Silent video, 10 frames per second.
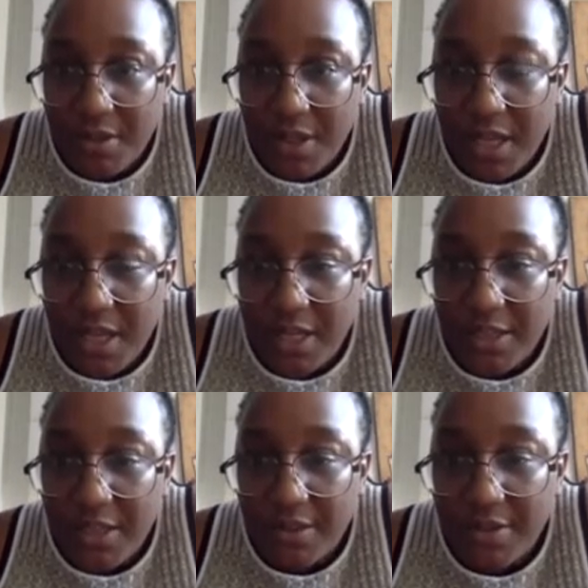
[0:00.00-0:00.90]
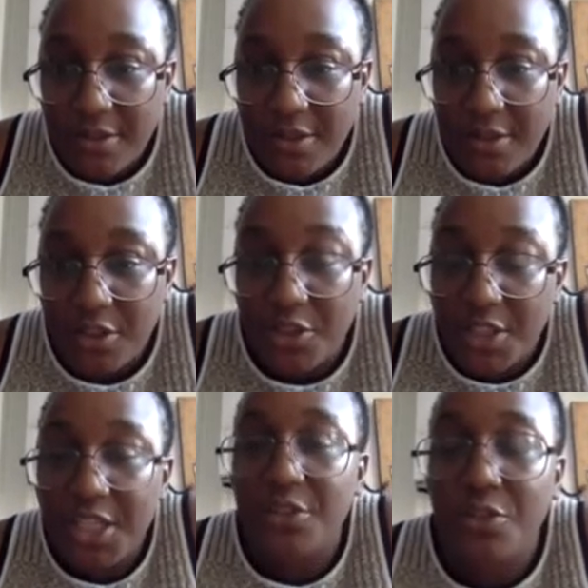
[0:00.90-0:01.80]
and
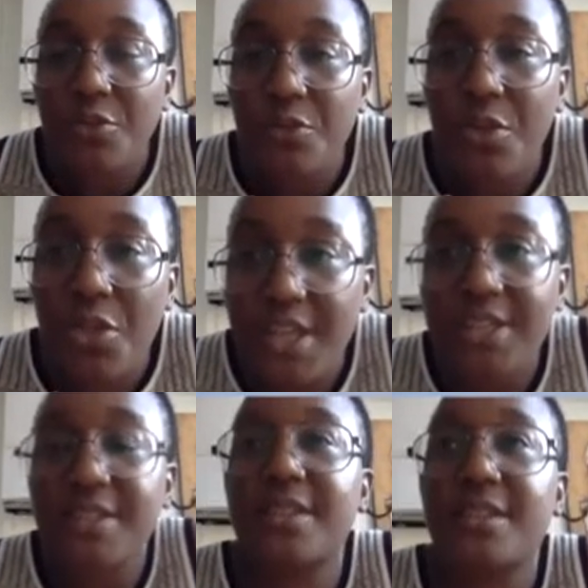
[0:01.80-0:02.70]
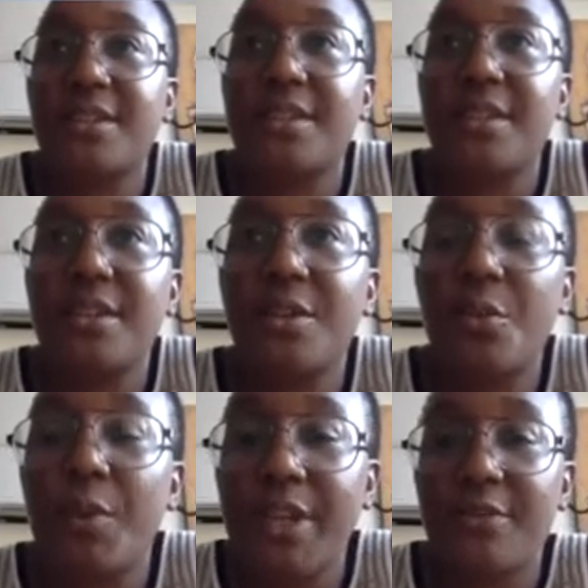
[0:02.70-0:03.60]
continue this
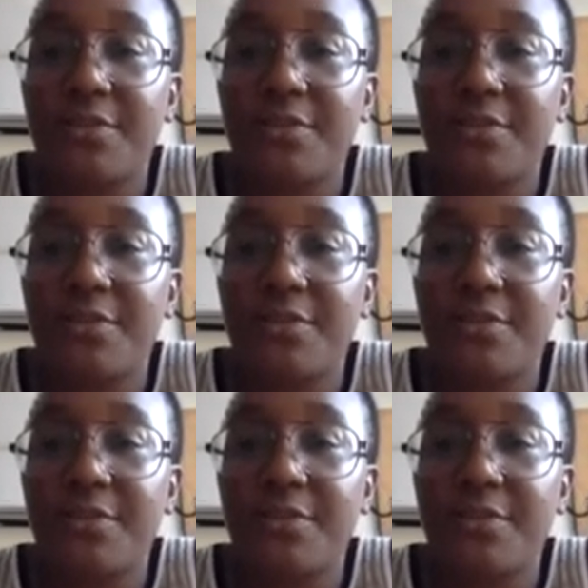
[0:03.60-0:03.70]
way of